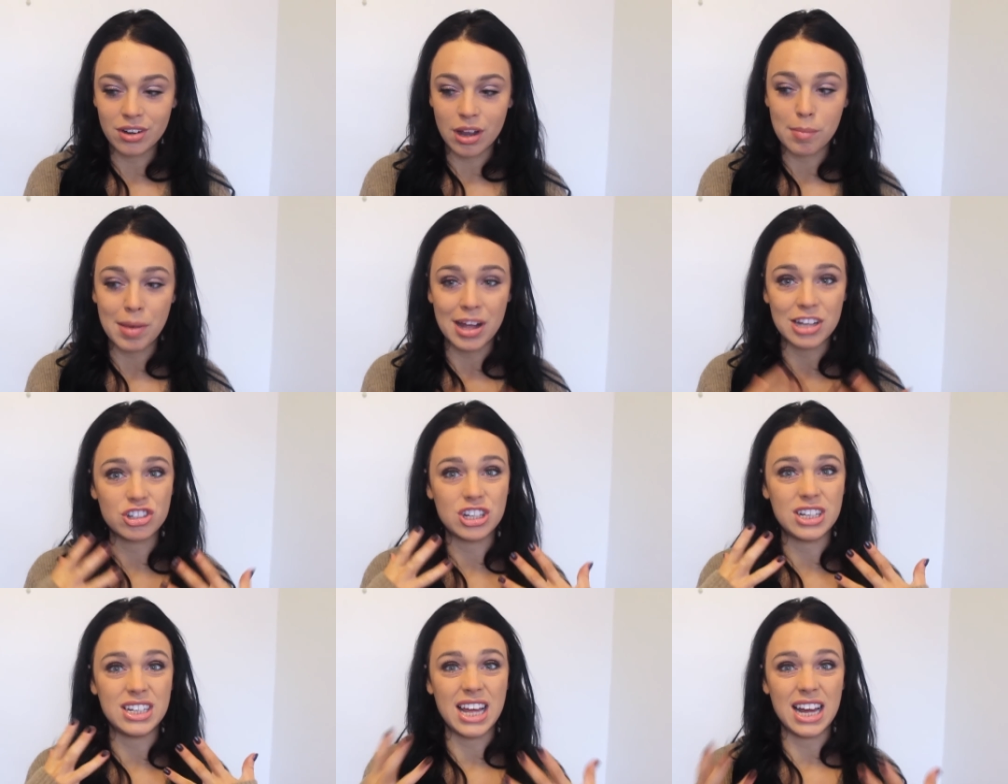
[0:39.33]
I'm
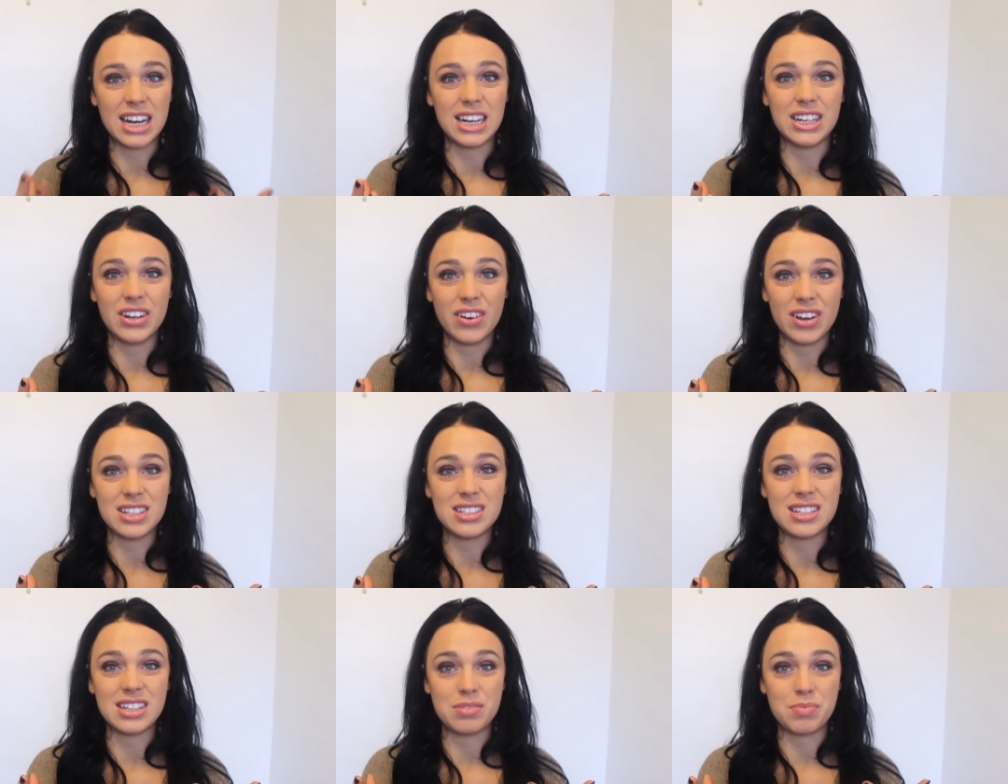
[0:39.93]
actually nearly
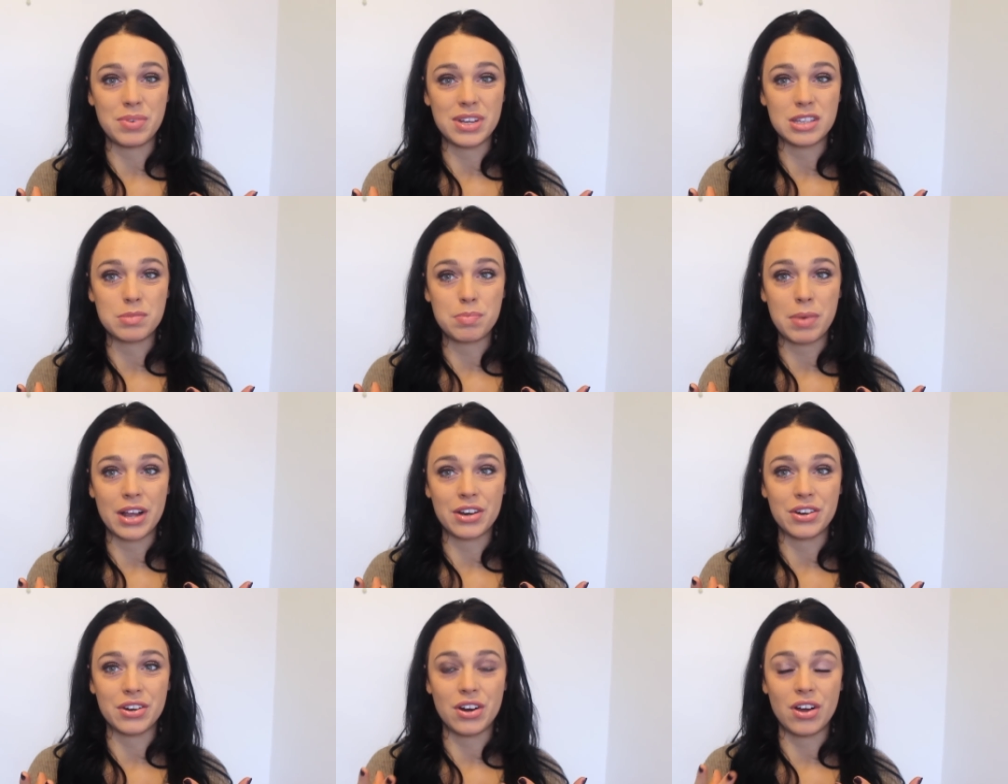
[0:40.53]
19 weeks
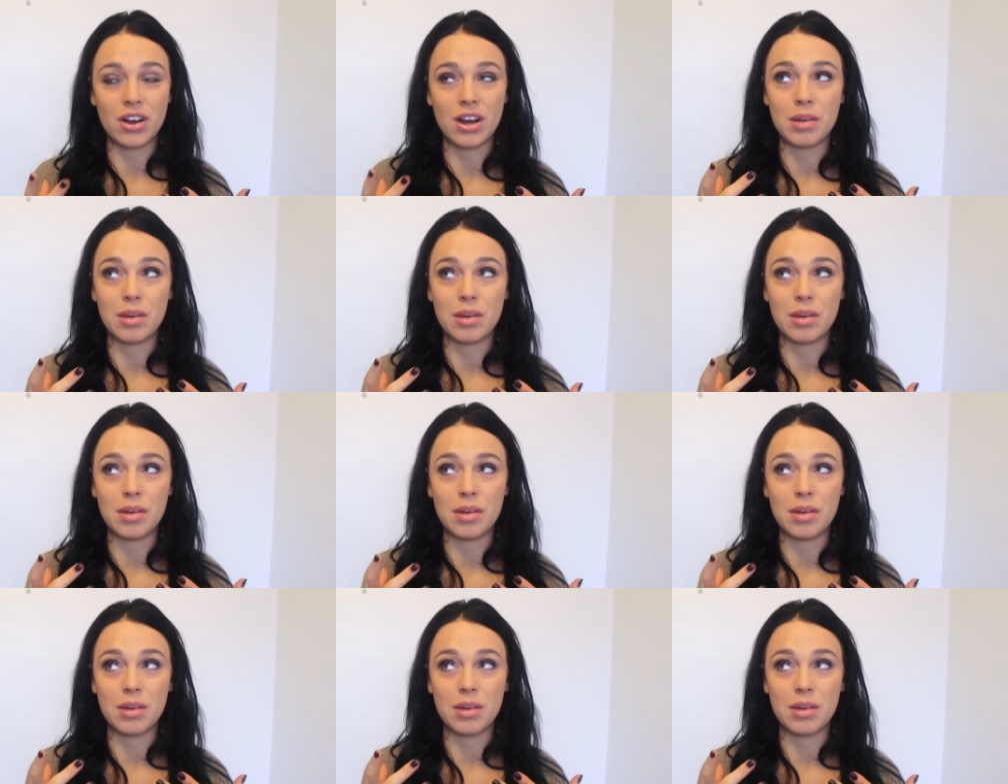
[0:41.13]
pregnant.